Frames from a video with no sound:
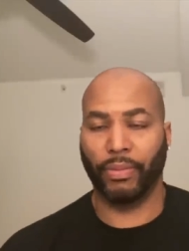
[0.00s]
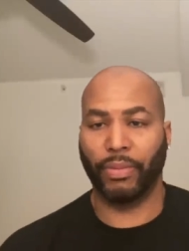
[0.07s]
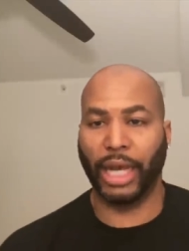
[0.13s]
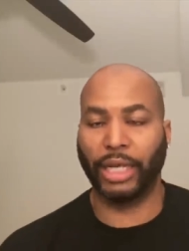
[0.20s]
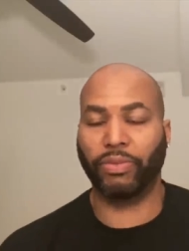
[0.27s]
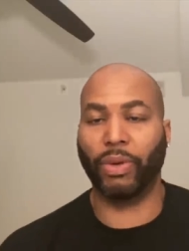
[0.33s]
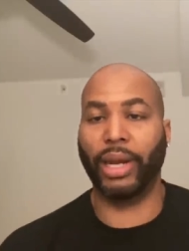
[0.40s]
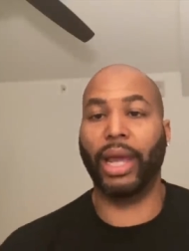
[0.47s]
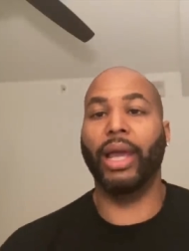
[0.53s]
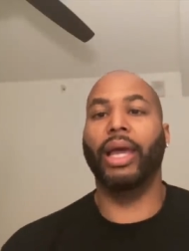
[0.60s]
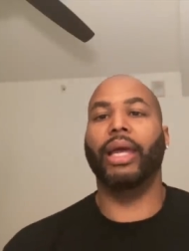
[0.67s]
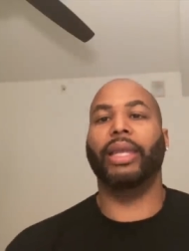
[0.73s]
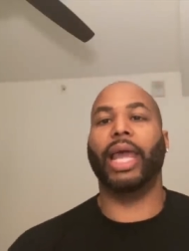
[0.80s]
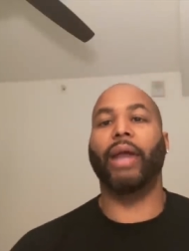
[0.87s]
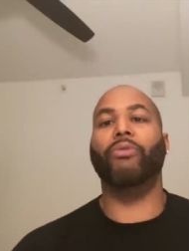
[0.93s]
That's what it,
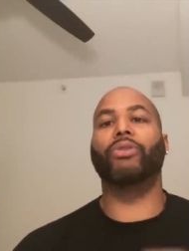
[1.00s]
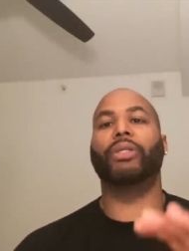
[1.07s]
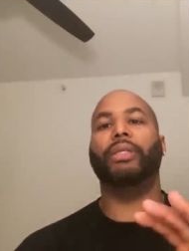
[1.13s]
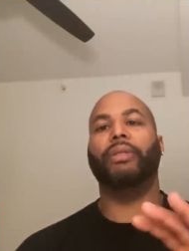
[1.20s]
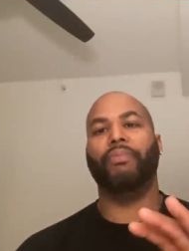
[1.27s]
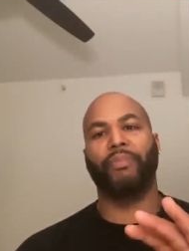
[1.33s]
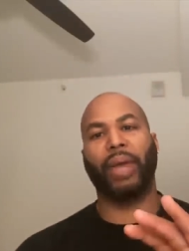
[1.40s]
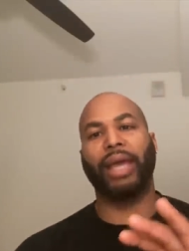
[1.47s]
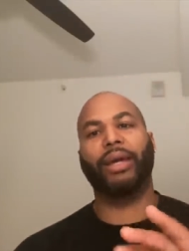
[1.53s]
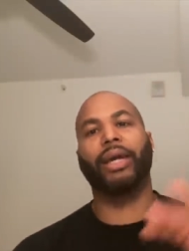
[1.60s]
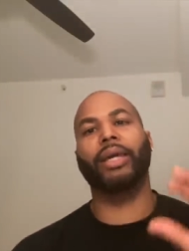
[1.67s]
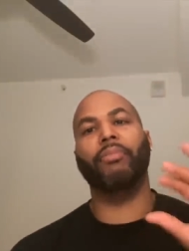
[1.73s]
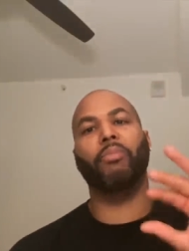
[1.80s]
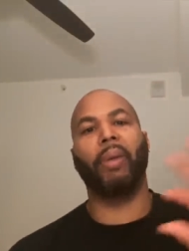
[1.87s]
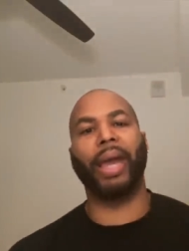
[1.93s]
they was they
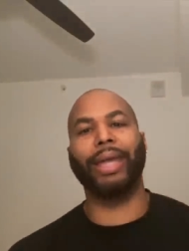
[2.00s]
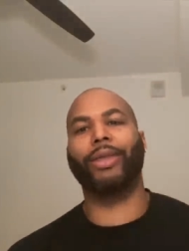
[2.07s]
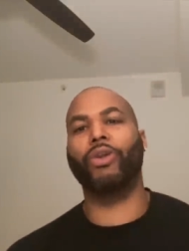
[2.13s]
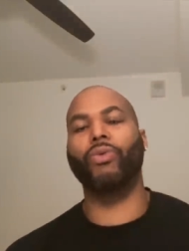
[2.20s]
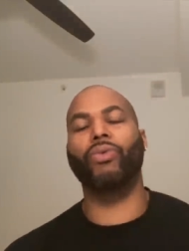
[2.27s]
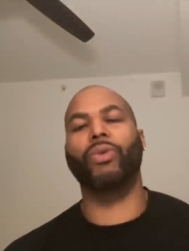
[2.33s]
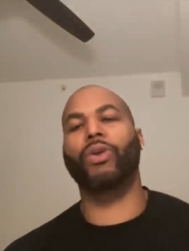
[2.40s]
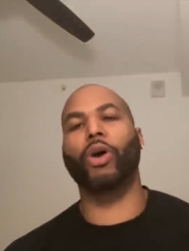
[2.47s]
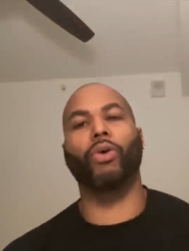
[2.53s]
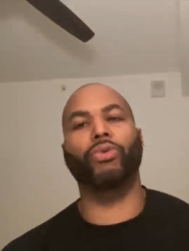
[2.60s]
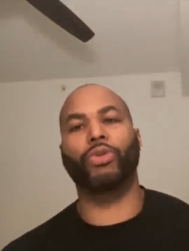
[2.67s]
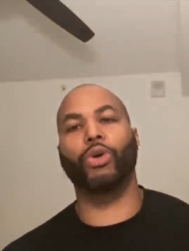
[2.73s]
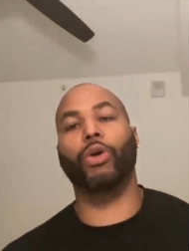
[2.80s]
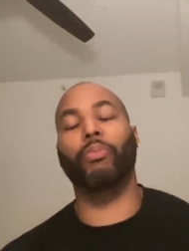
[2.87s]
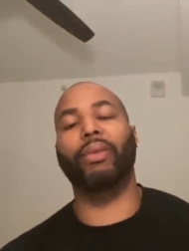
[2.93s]
couldn't make you go
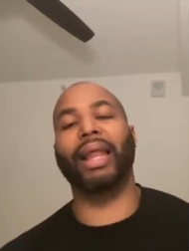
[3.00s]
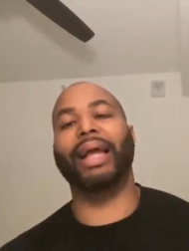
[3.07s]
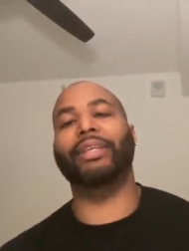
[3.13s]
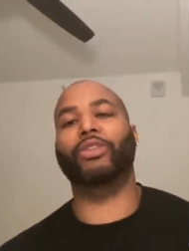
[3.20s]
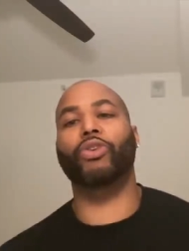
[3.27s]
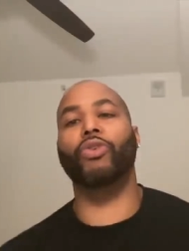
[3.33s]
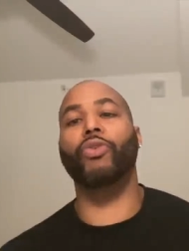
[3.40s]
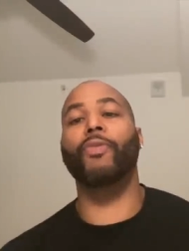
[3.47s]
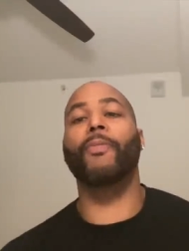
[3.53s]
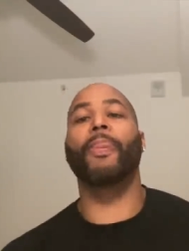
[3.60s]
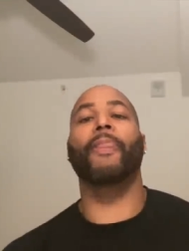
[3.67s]
to a black school